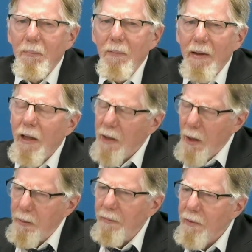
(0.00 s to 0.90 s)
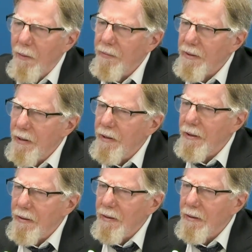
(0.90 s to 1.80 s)
like a couple of
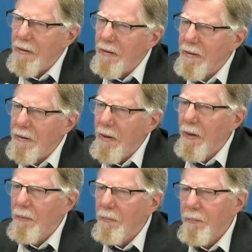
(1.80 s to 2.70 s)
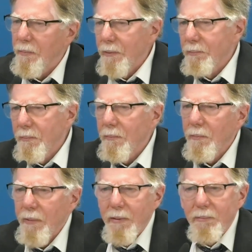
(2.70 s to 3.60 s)
conversations
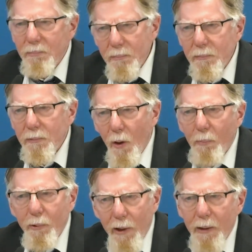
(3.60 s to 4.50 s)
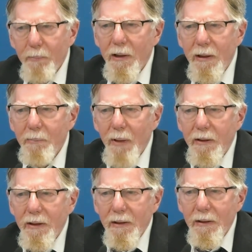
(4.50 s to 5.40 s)
with Tom Graham that he
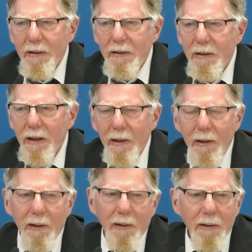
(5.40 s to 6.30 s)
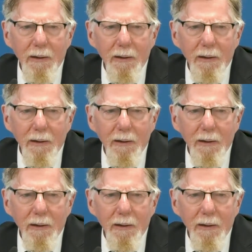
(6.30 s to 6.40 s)
mentions in